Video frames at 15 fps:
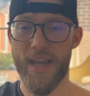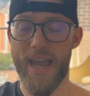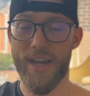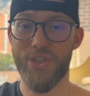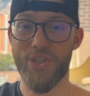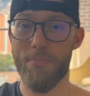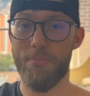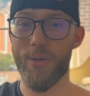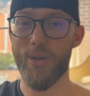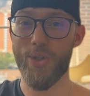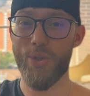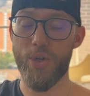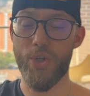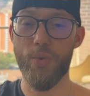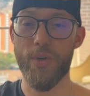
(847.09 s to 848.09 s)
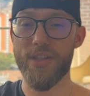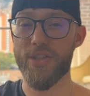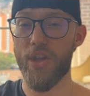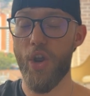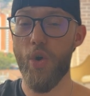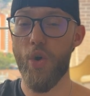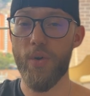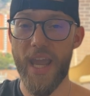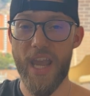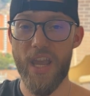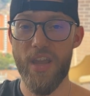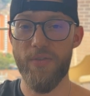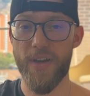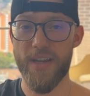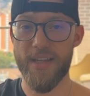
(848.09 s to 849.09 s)
I actually built you a new one. Is it okay
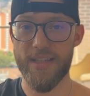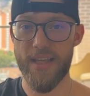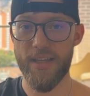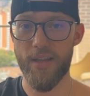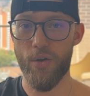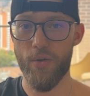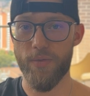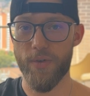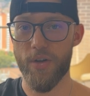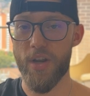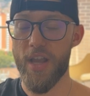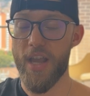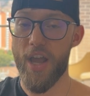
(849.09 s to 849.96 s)
if I send it over?